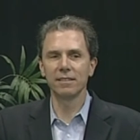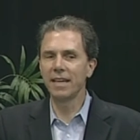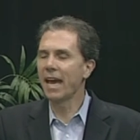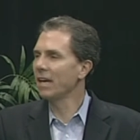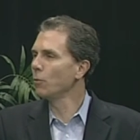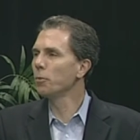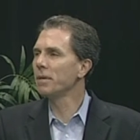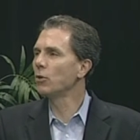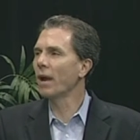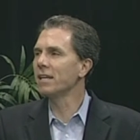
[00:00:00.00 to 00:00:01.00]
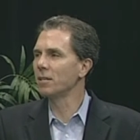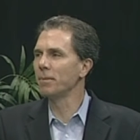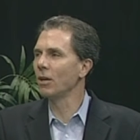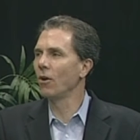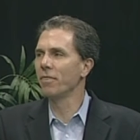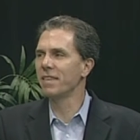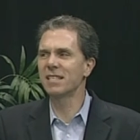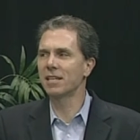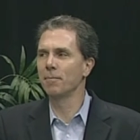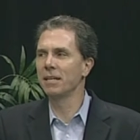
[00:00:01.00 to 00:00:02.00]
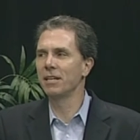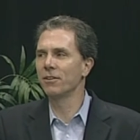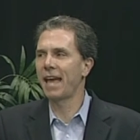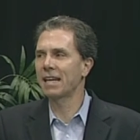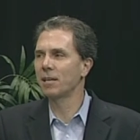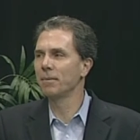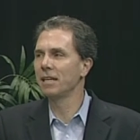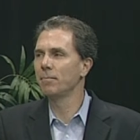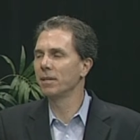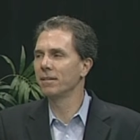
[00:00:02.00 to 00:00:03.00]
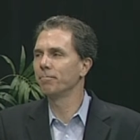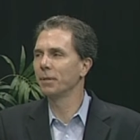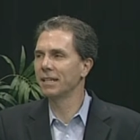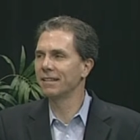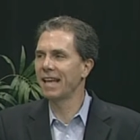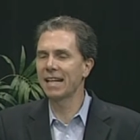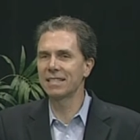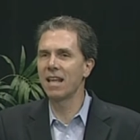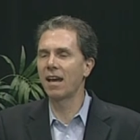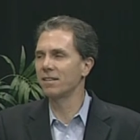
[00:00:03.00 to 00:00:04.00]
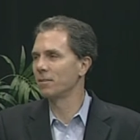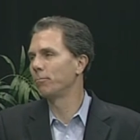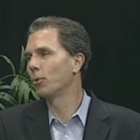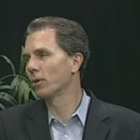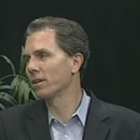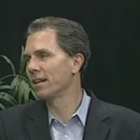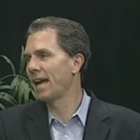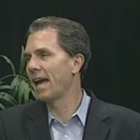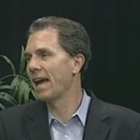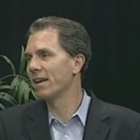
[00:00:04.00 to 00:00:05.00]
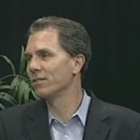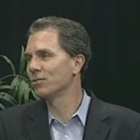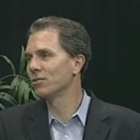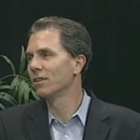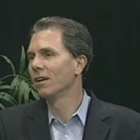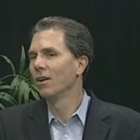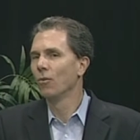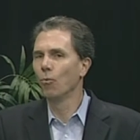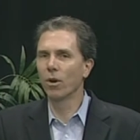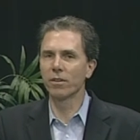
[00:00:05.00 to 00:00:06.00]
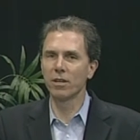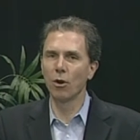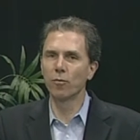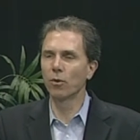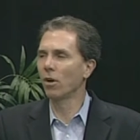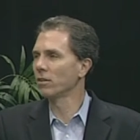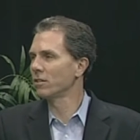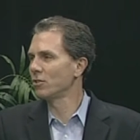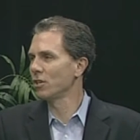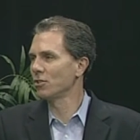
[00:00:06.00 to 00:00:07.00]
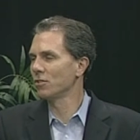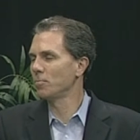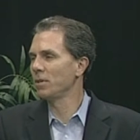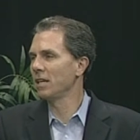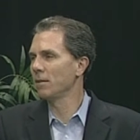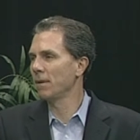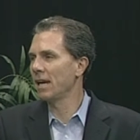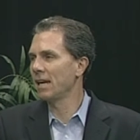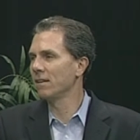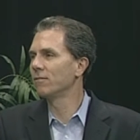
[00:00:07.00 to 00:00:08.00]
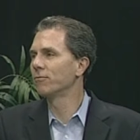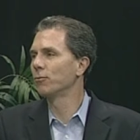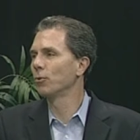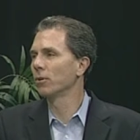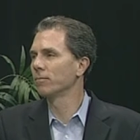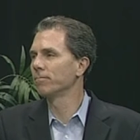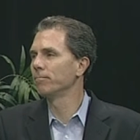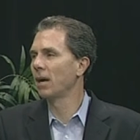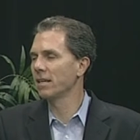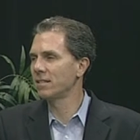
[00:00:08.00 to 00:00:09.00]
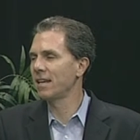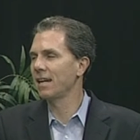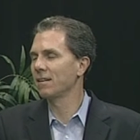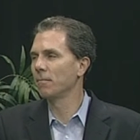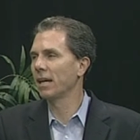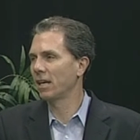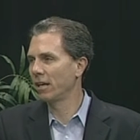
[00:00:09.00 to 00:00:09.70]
yeah, it would be great to be on this committee or that committee, but, but that's not as important as what are the overall decisions being made for my state and my